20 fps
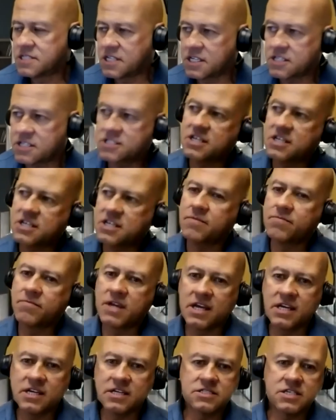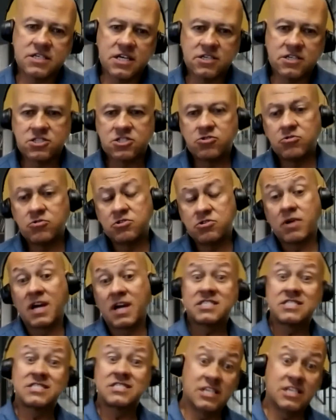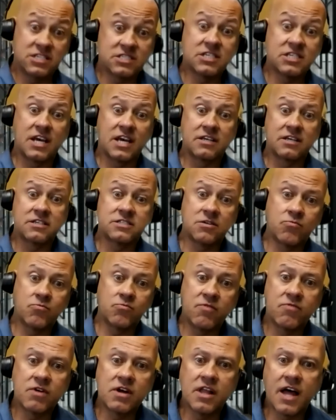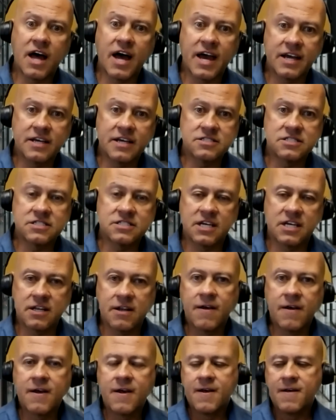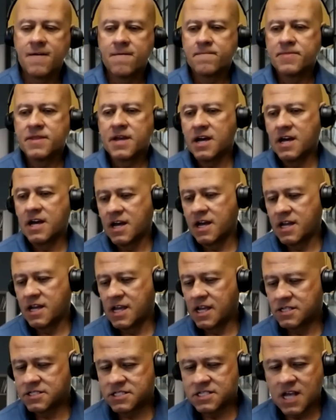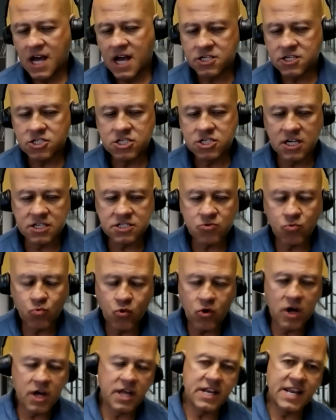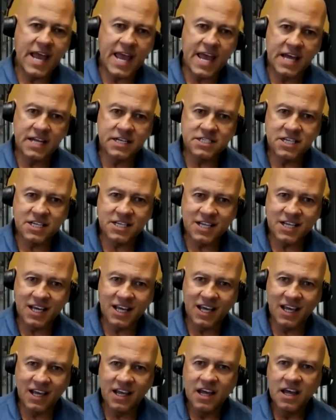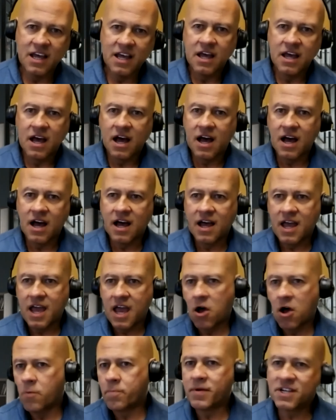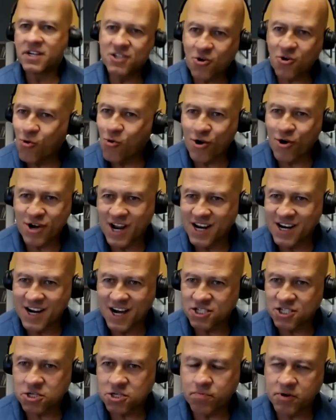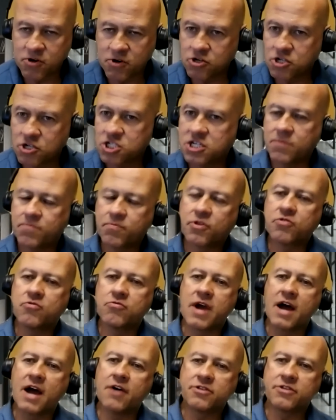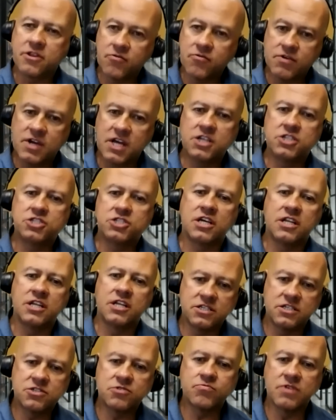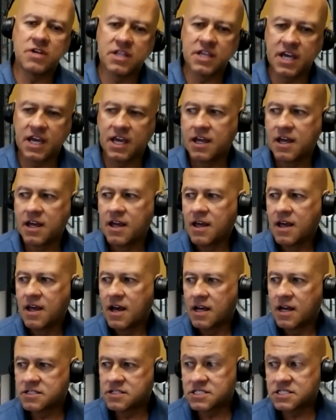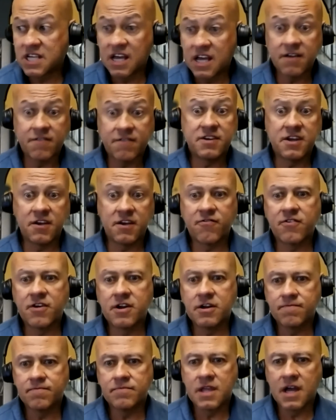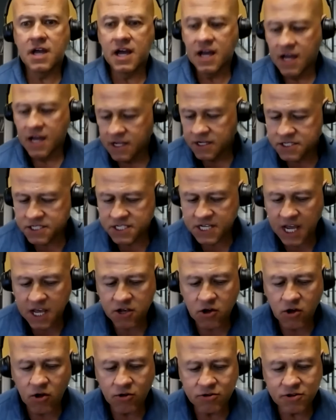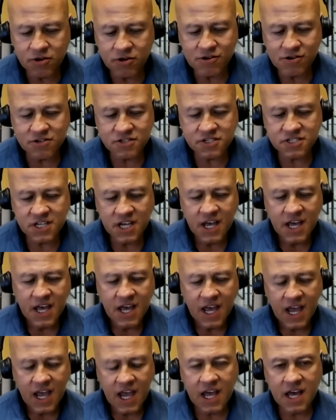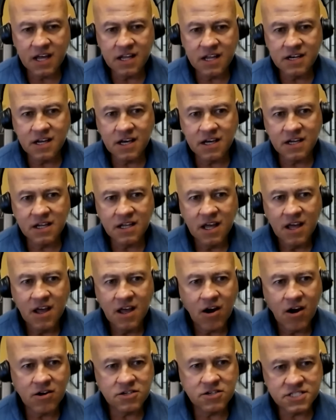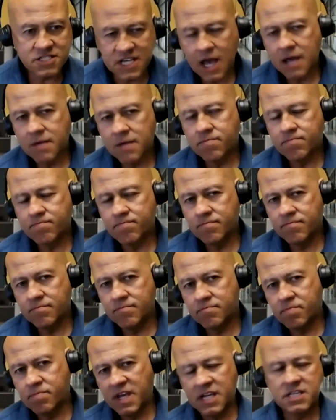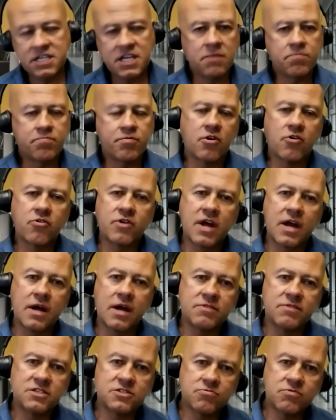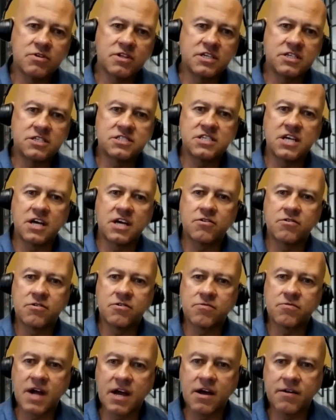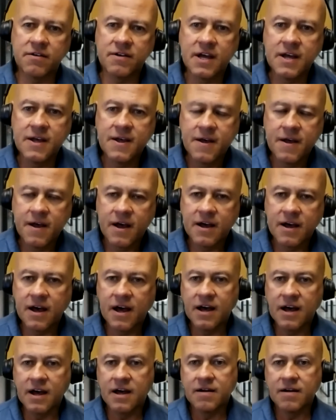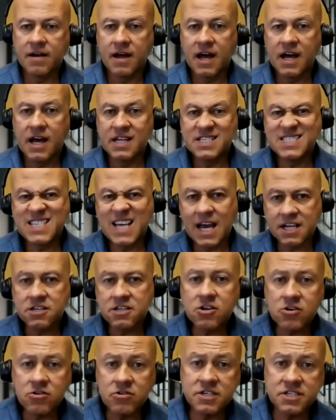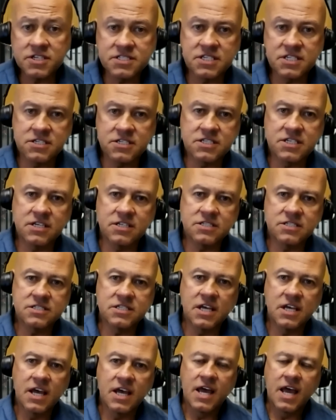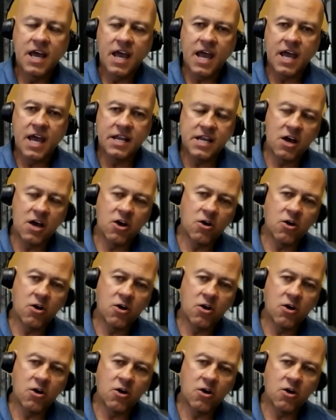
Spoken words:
system is to address these things. And we realized that it's not just one entity helping to coordinate entrepreneurship throughout the region. It's really a set of different stakeholders. And our CIPT program is really centered around technical assistance and